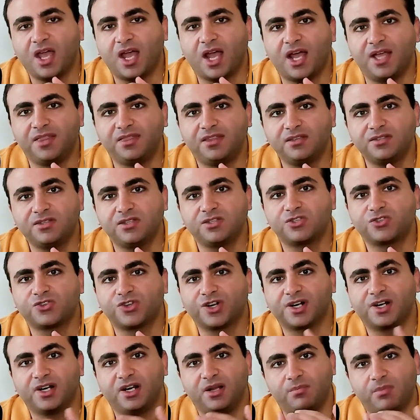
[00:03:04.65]
And this is
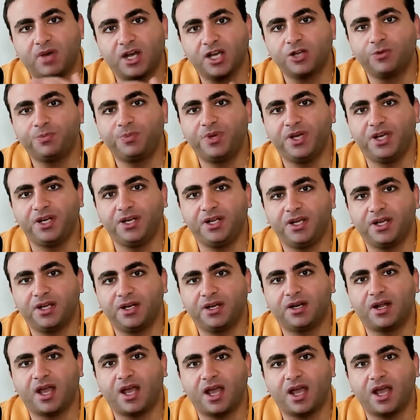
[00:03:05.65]
strictly my opinion